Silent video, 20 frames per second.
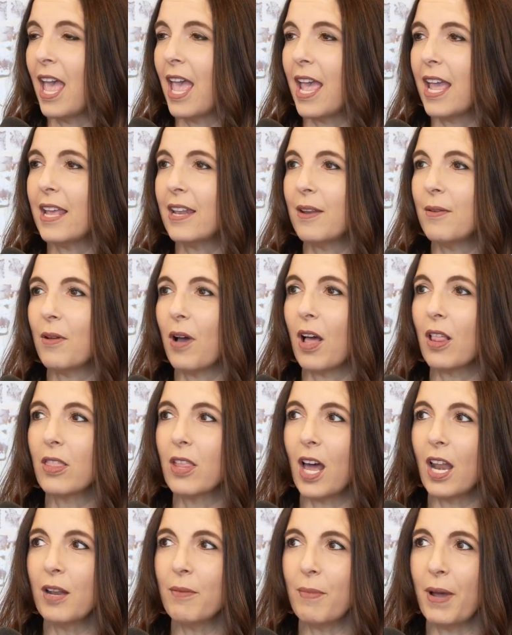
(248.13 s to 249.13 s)
And a
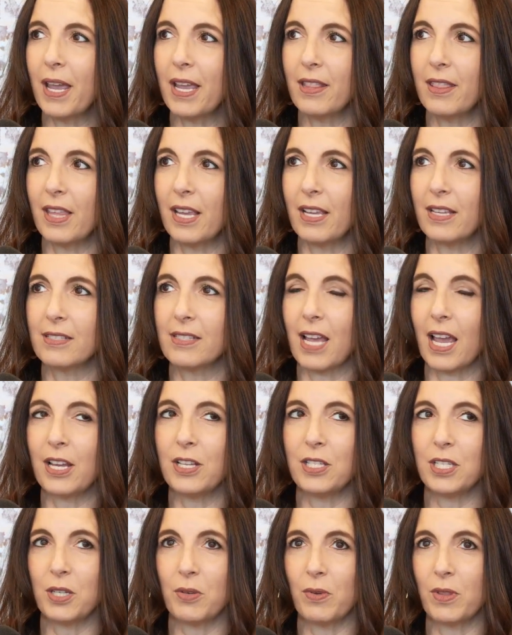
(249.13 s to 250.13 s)
lot of my things I
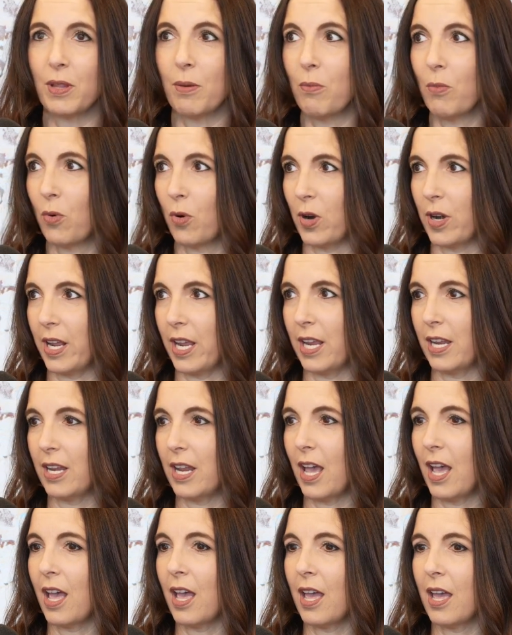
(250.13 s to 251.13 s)
do in the morning.
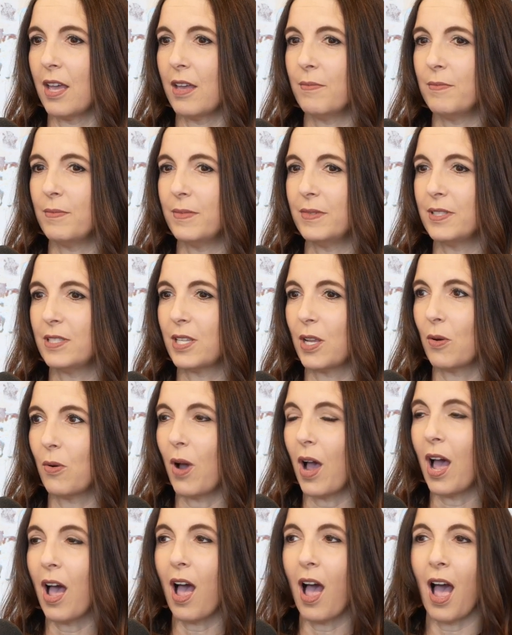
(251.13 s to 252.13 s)
So
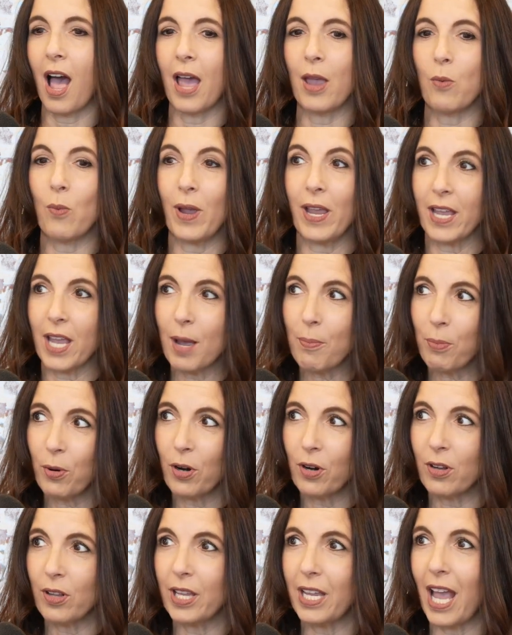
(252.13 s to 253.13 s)
I wake up
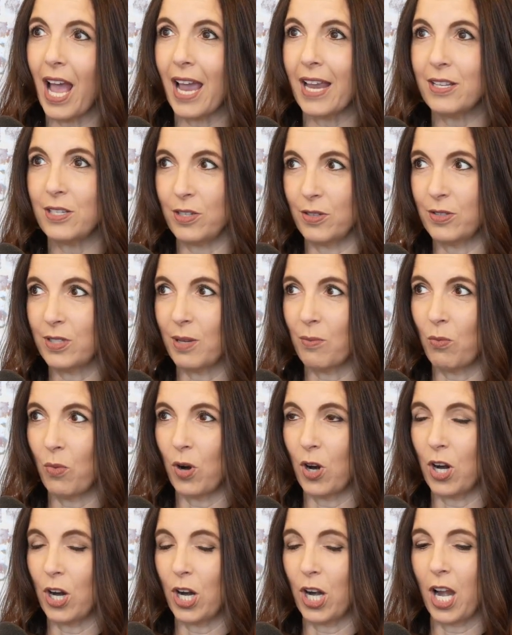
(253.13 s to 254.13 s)
early. I do some
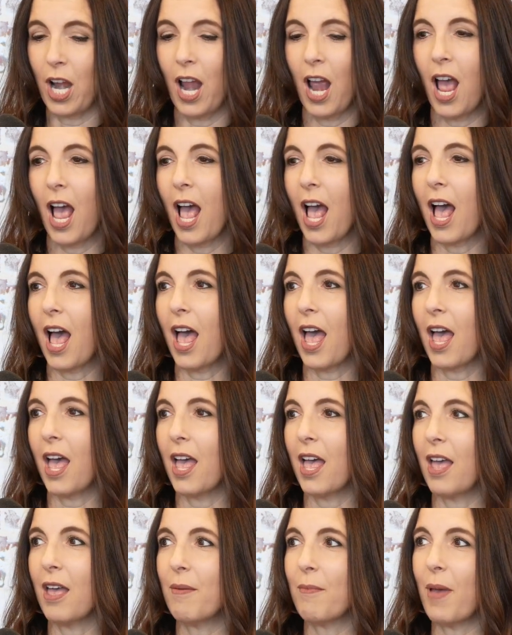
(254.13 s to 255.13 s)
work.
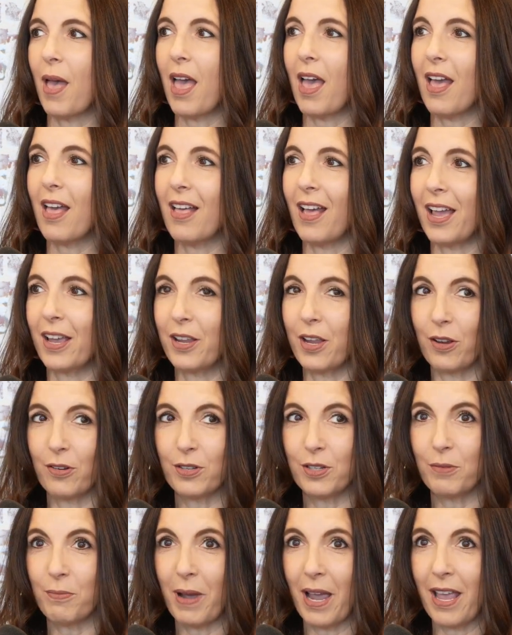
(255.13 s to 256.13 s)
I go
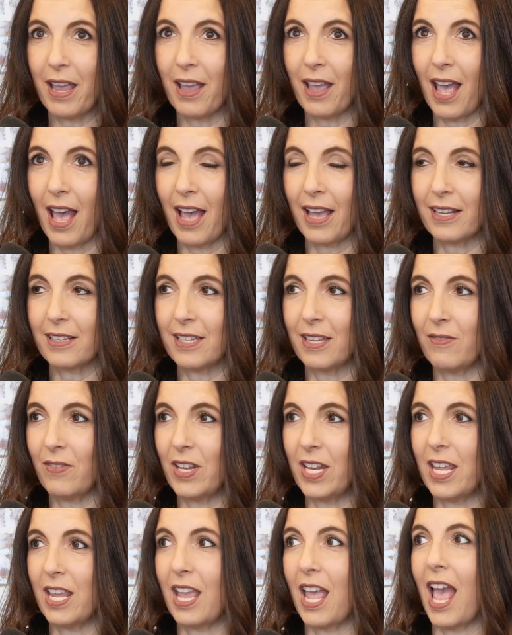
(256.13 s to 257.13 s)
do my
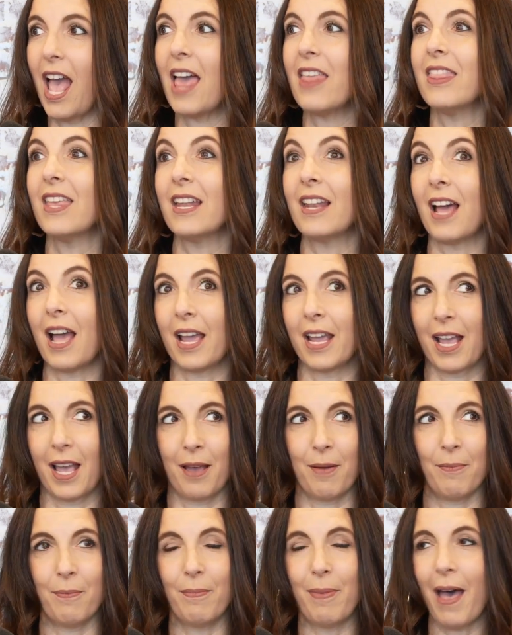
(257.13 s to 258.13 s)
activity and then I
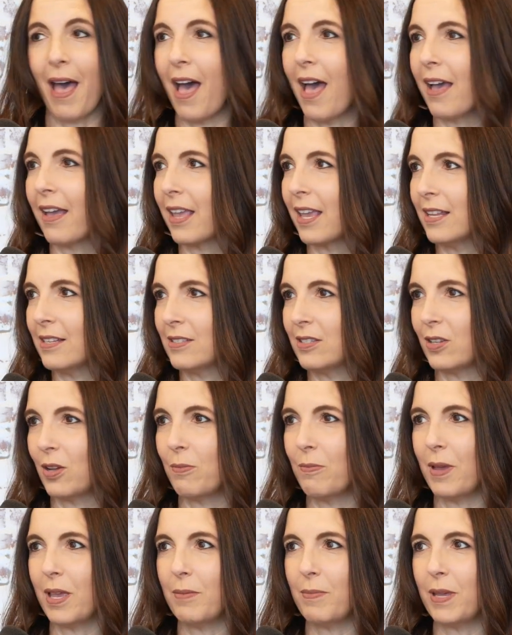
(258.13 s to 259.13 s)
come back. And so
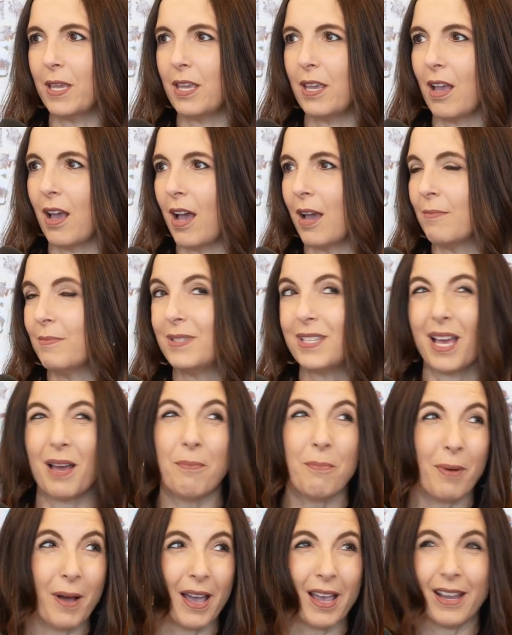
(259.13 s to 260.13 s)
maybe I'm done
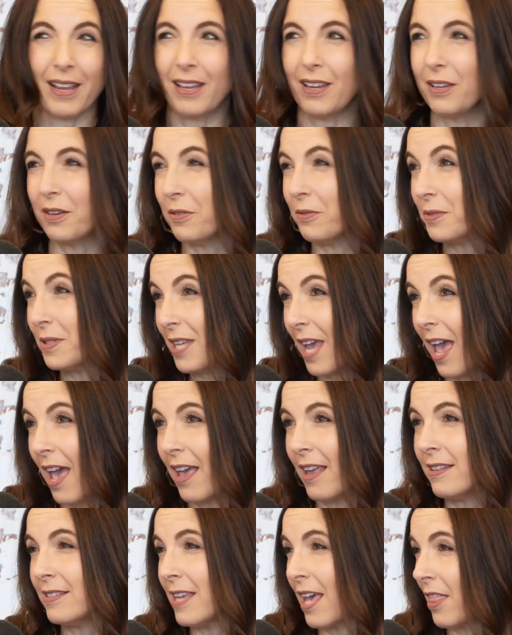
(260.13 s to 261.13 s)
by,
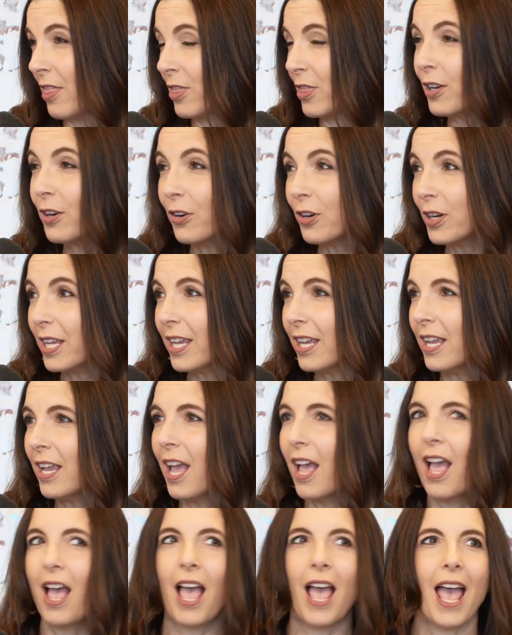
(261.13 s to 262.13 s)
10:30.
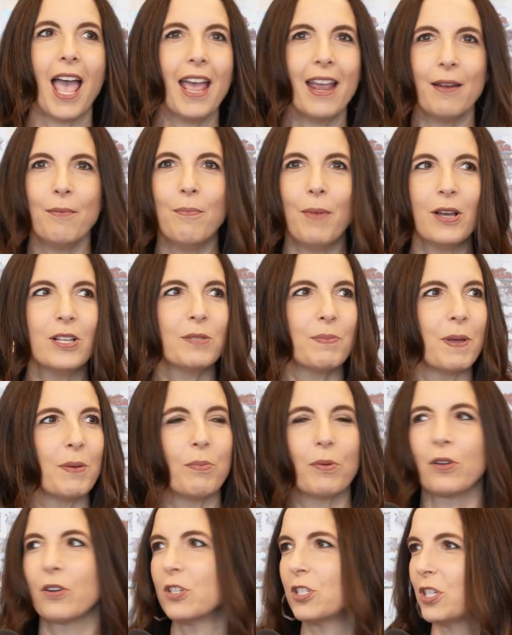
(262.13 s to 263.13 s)
And most
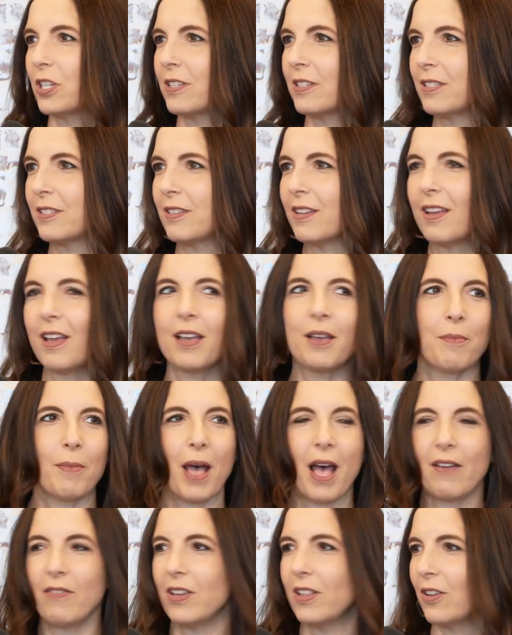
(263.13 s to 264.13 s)
people are just
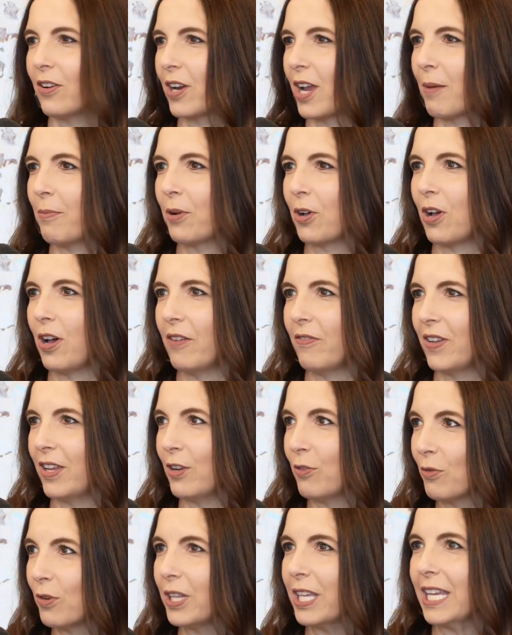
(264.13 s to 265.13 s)
having their cup of coffee
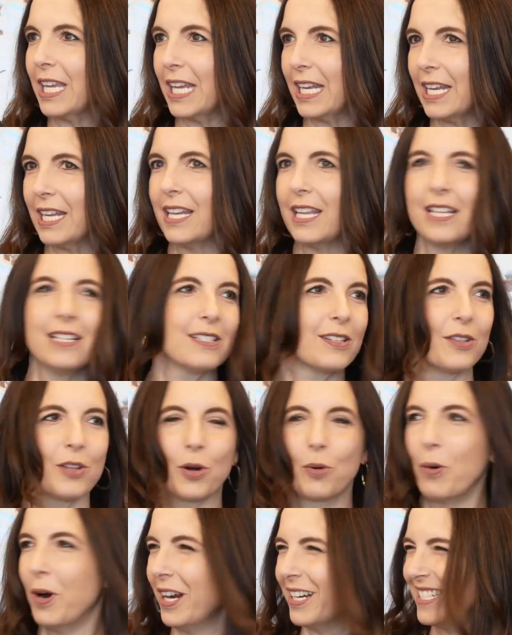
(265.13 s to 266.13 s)
and really getting into
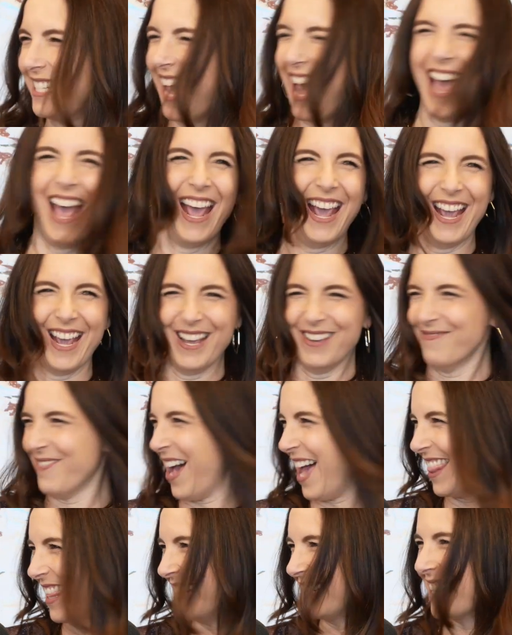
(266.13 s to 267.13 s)
their work time.
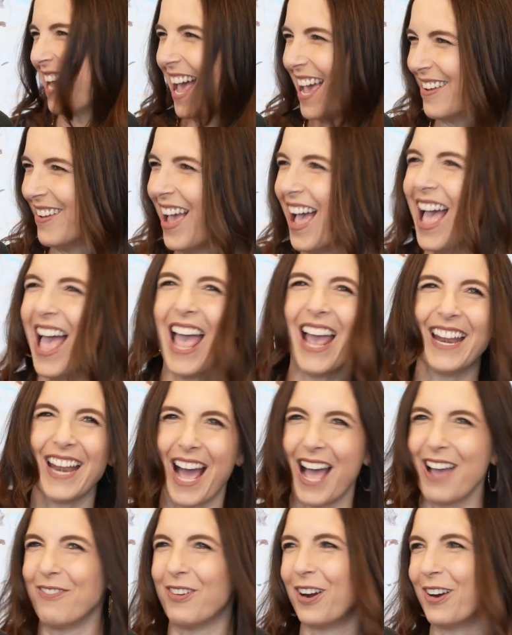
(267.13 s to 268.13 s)
And
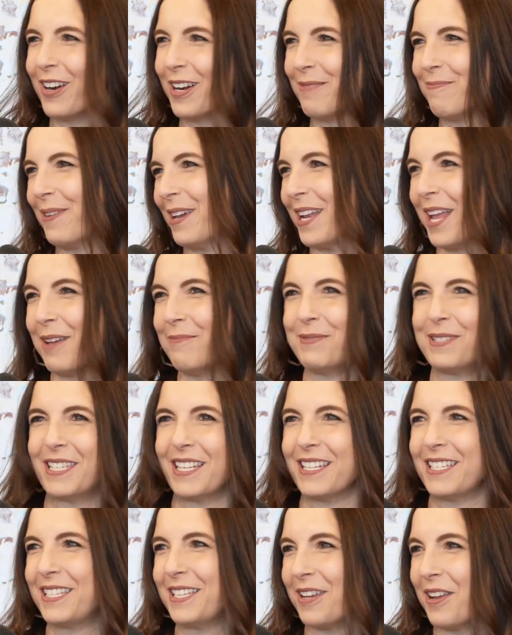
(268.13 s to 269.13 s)
I've already been up
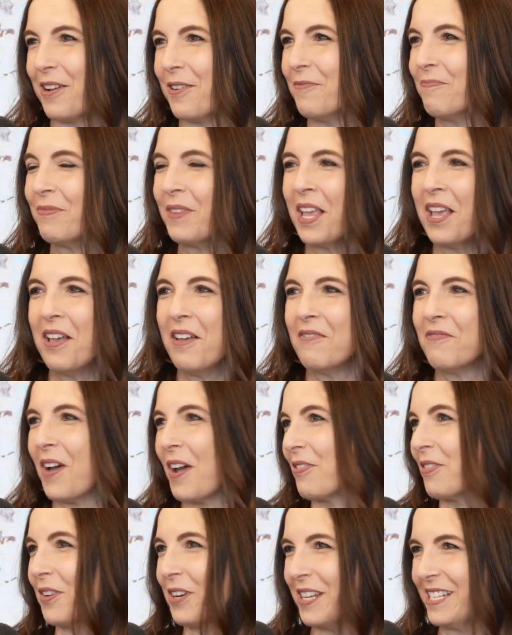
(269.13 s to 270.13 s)
since,
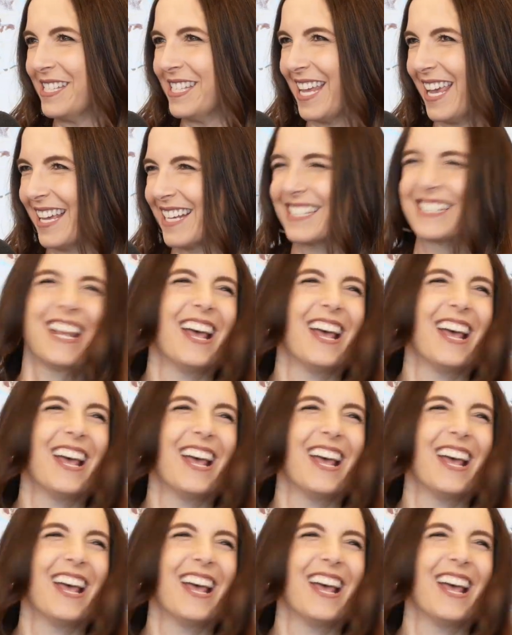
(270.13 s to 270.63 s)
5:36.